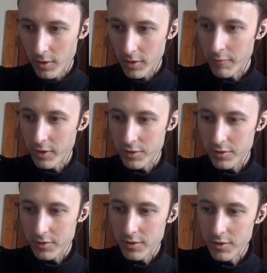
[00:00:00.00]
early
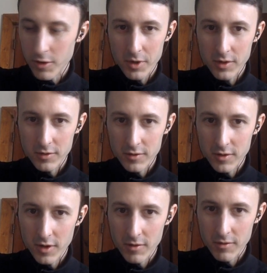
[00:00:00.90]
French
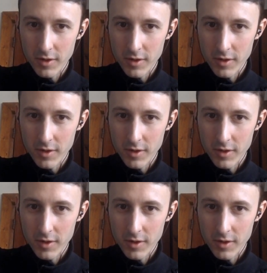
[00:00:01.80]
utopianists,